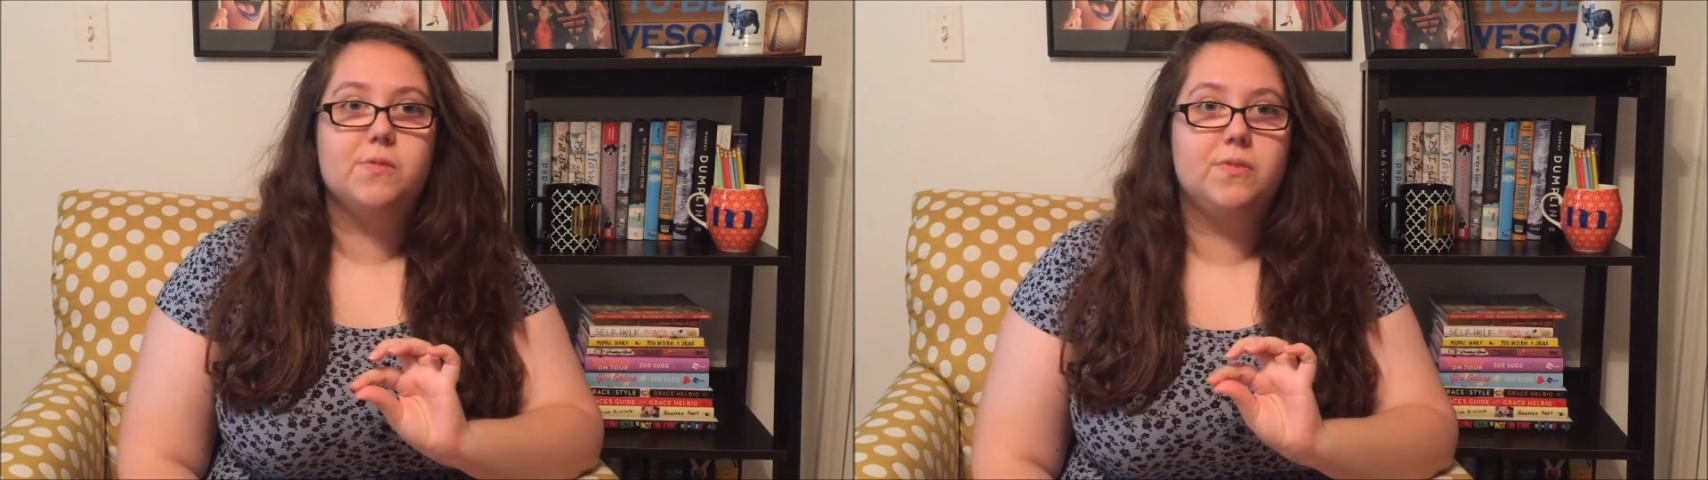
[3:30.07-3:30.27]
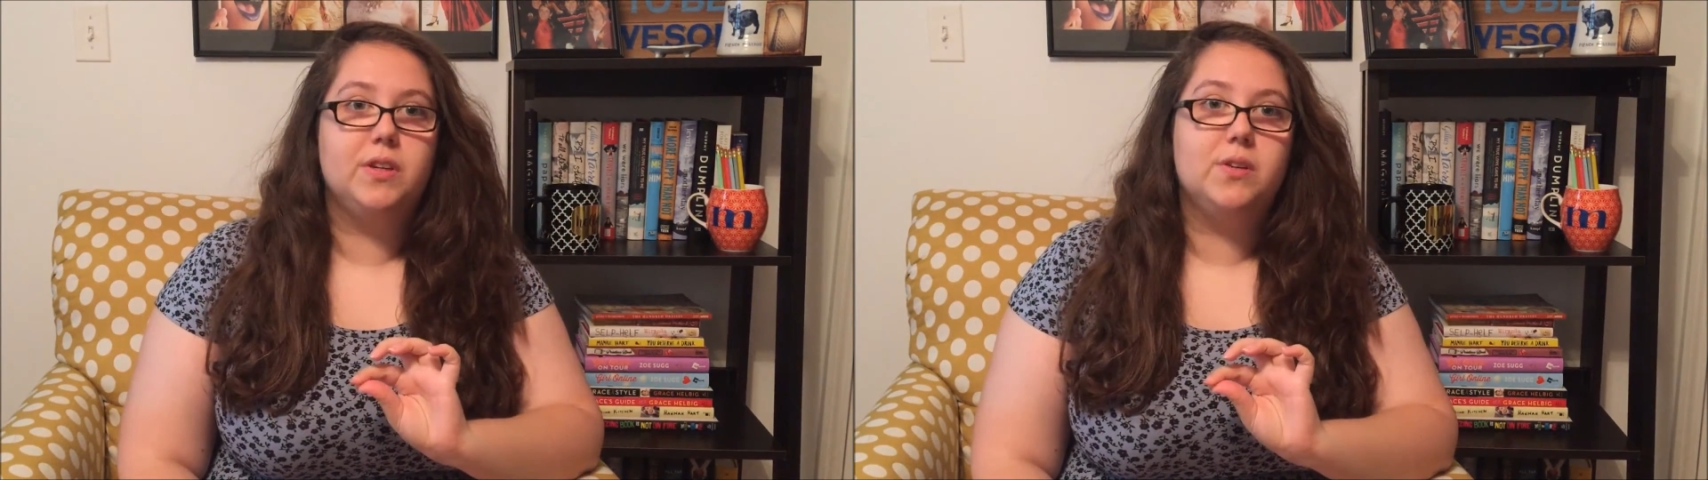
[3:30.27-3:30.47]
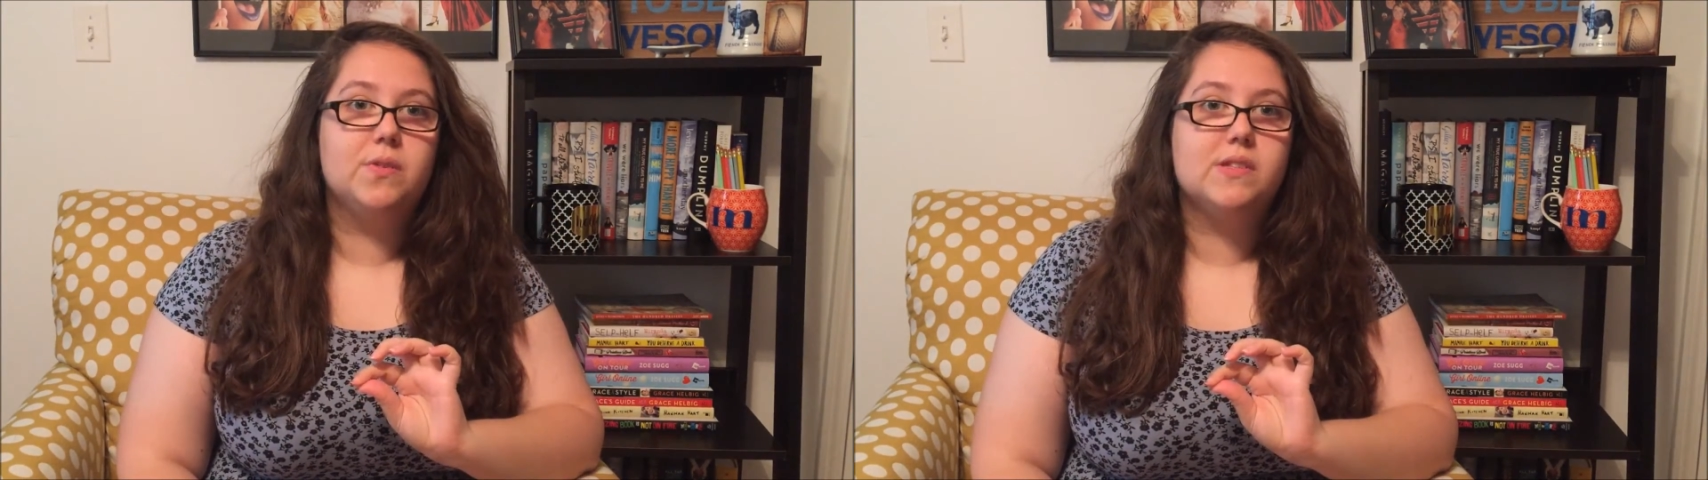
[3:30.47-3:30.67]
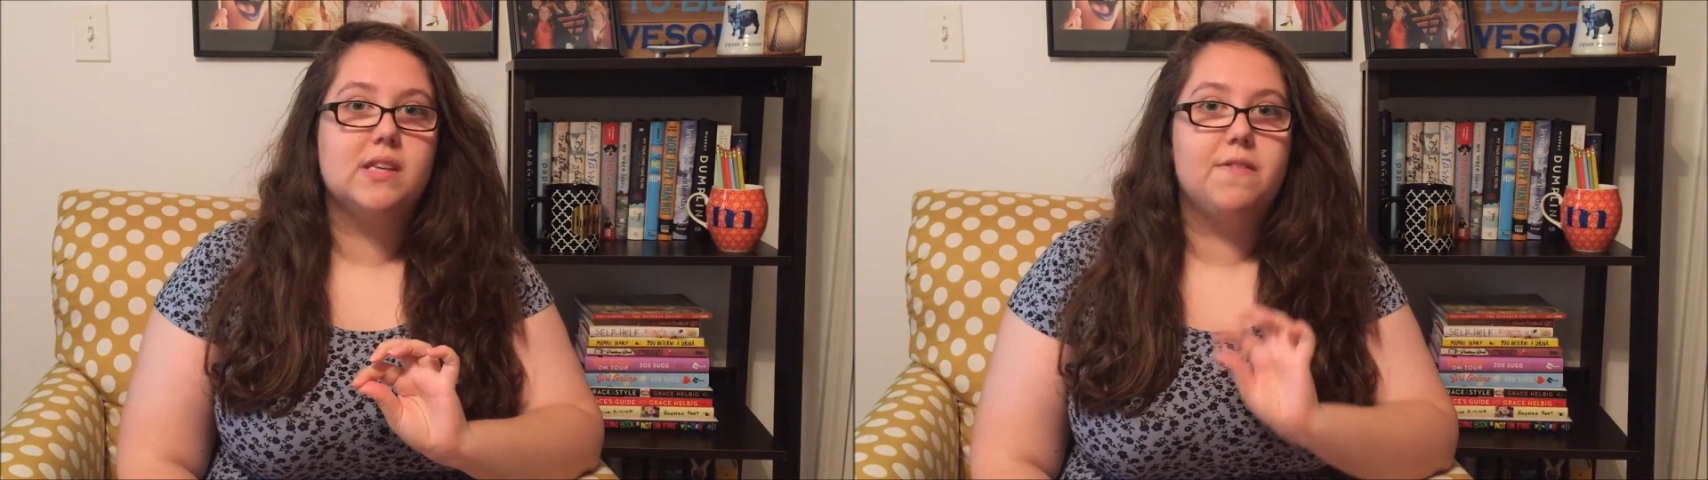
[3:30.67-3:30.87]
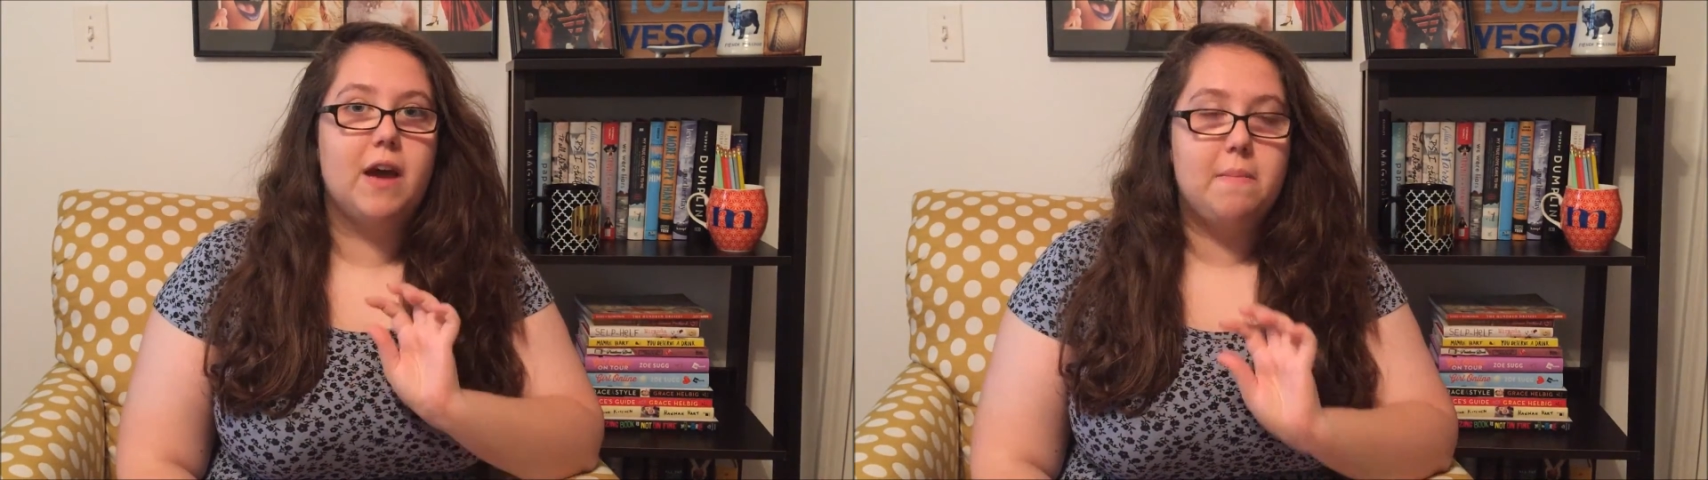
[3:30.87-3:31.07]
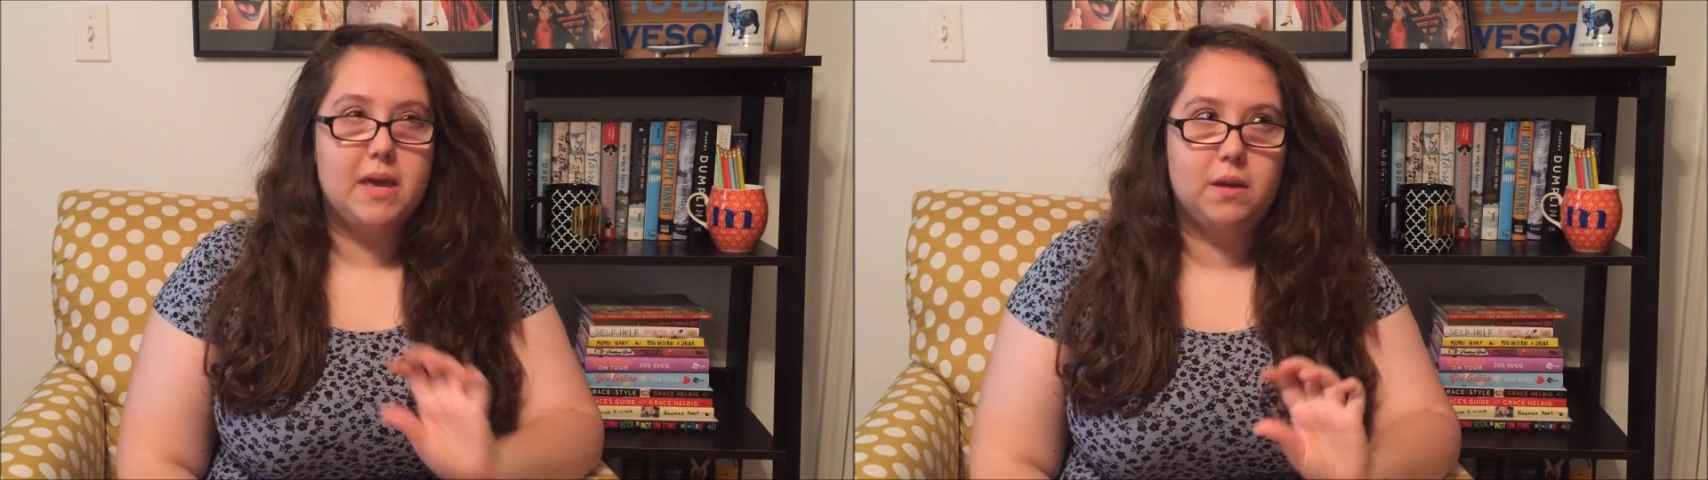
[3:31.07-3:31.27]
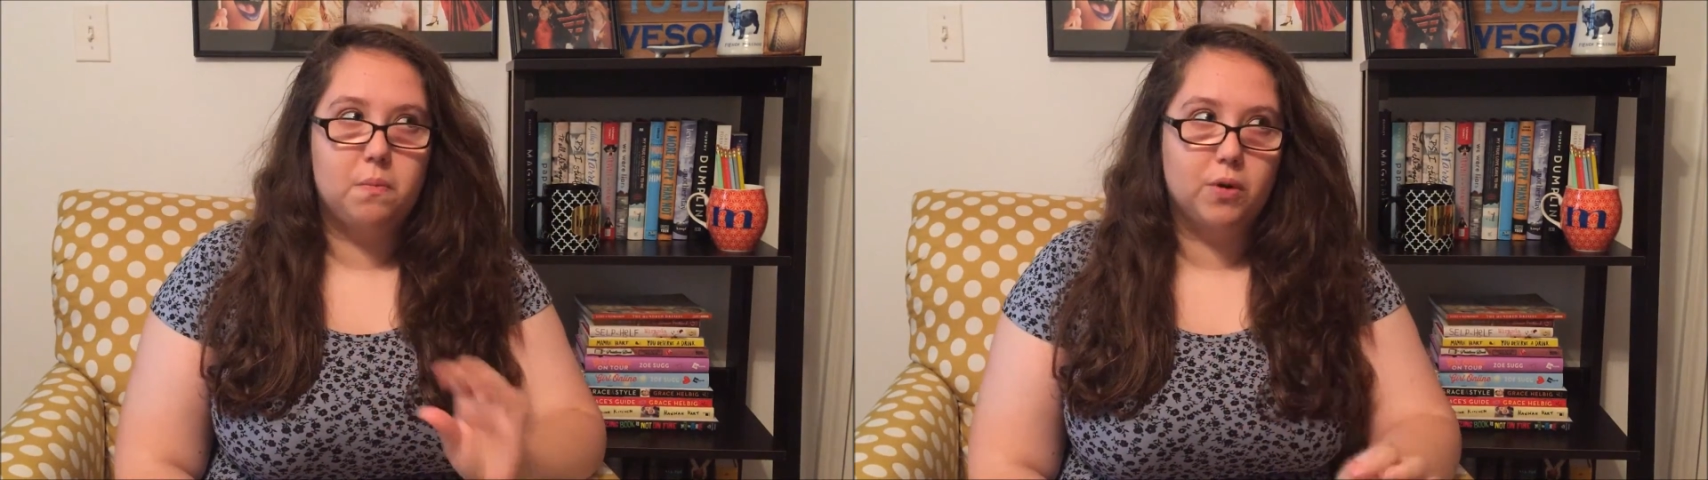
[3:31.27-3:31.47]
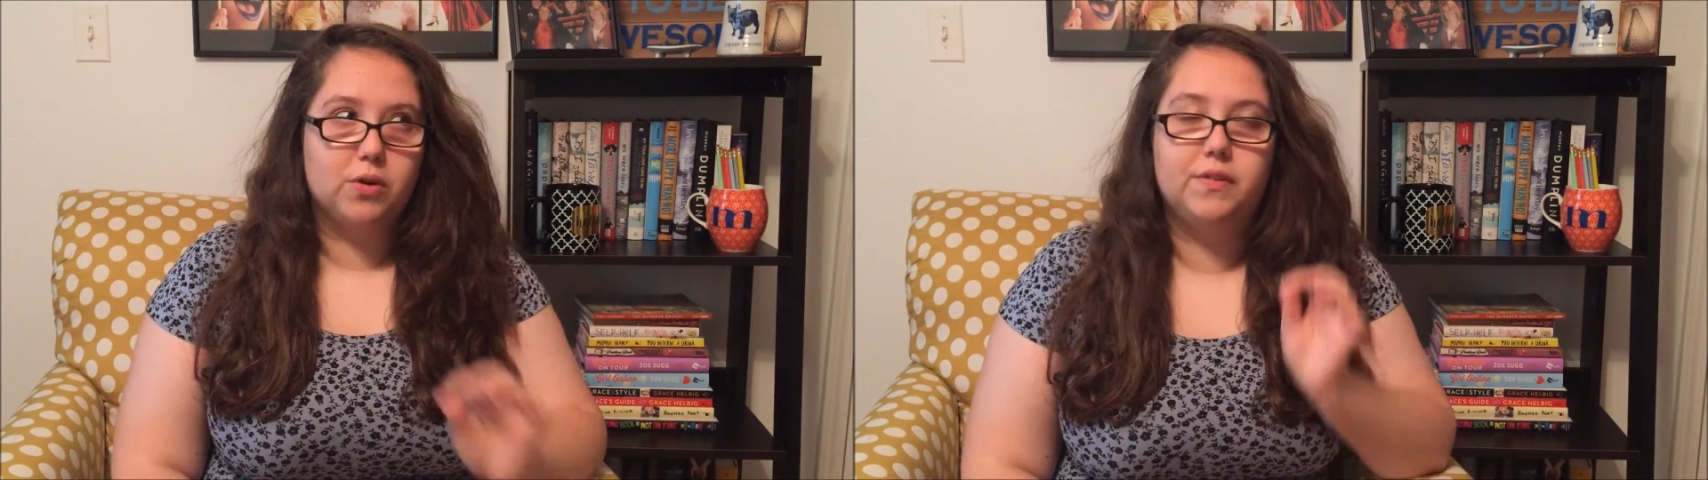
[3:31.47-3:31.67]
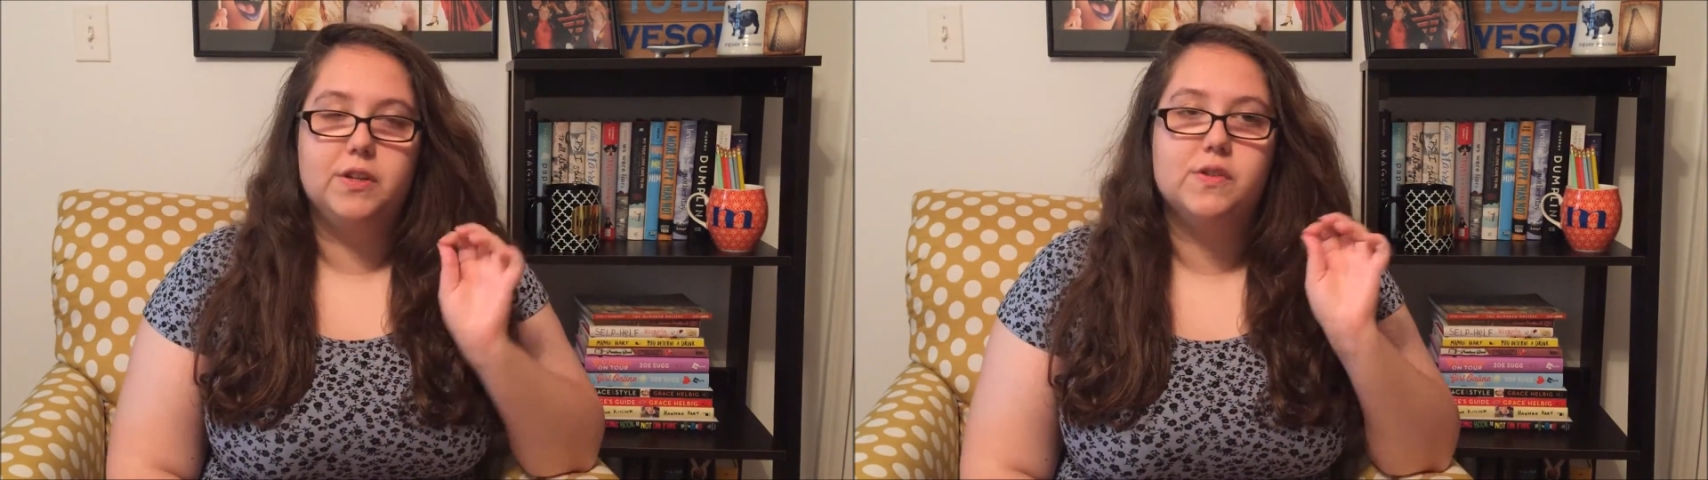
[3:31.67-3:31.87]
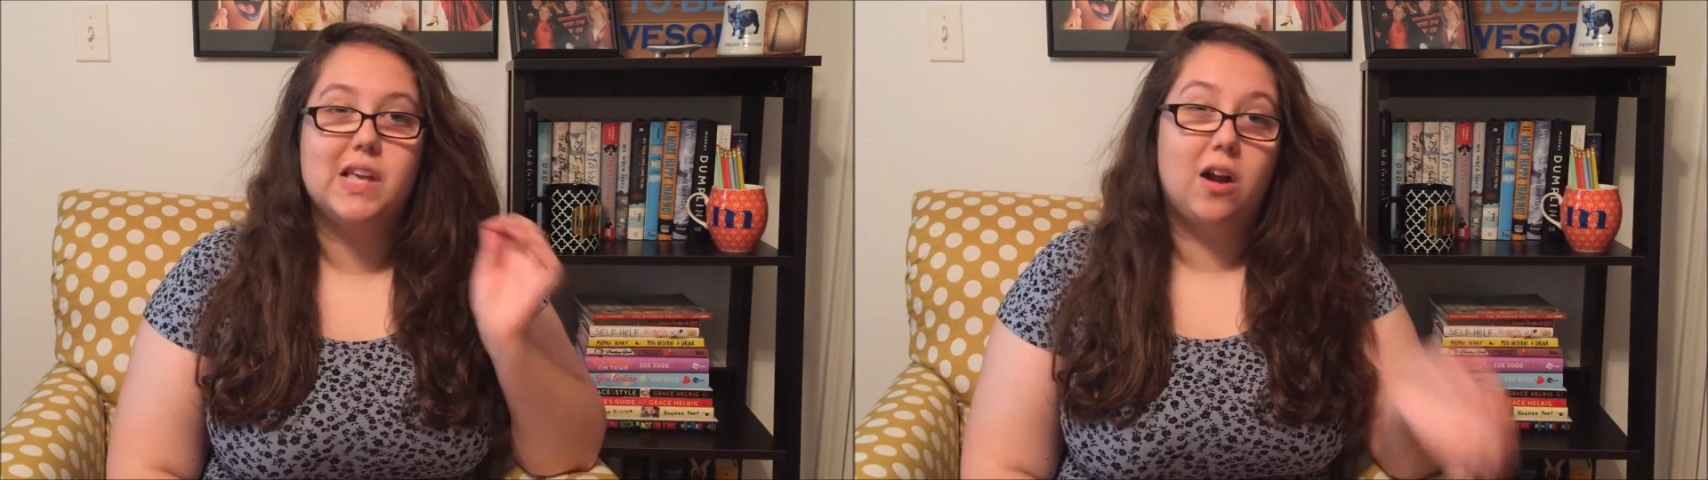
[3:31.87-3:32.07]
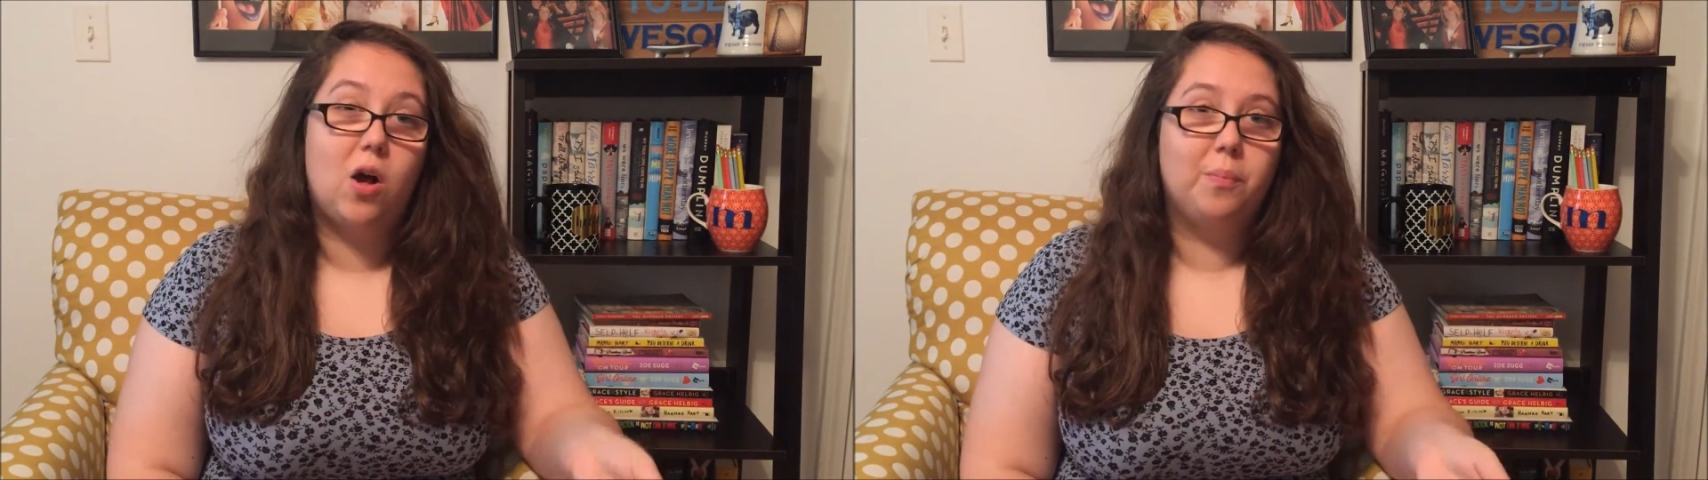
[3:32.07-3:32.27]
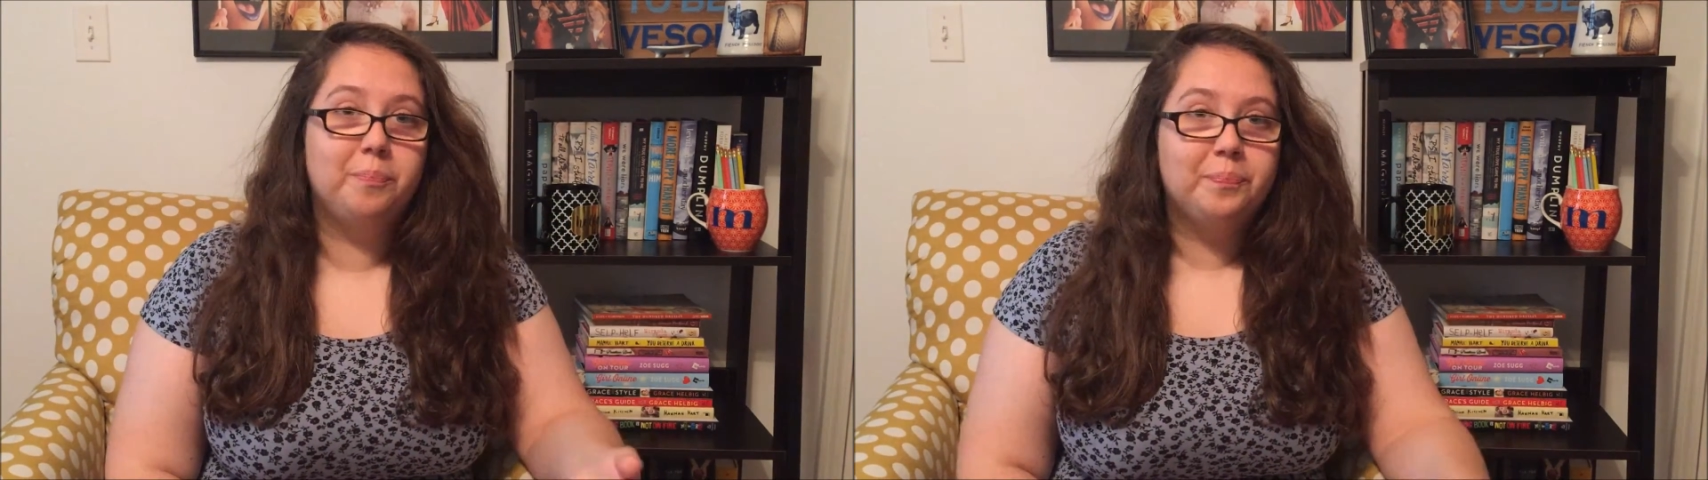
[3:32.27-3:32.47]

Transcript: reviews if I make book reviews at all.